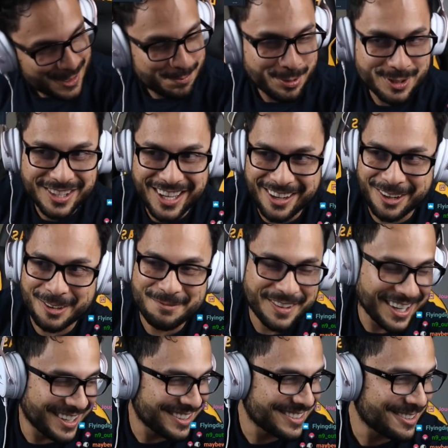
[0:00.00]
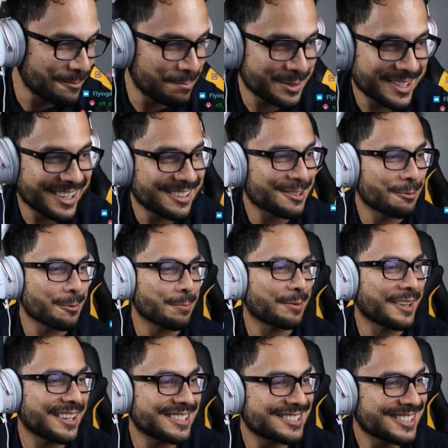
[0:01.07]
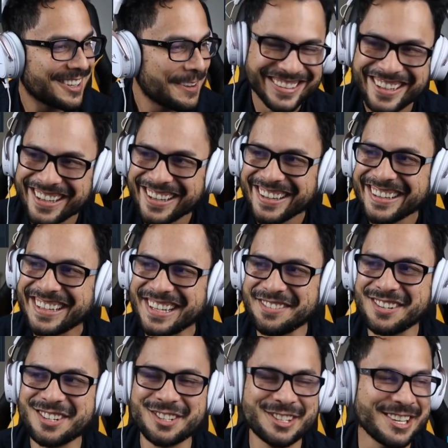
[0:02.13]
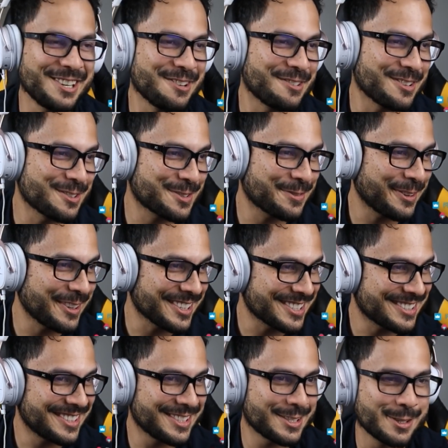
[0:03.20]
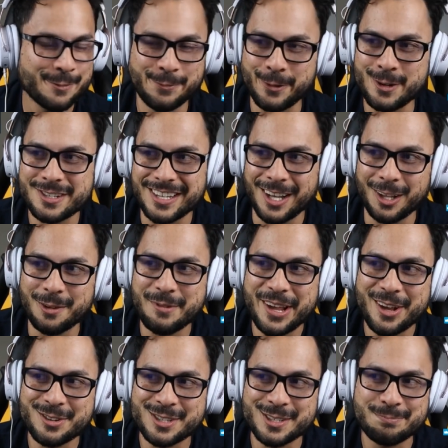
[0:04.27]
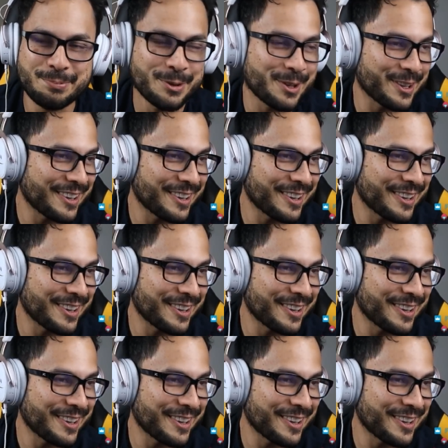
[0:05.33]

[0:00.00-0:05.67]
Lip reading: put that on main. Don't put that in the replies. Even she knew that it was funny. This is the first LMAO she's put.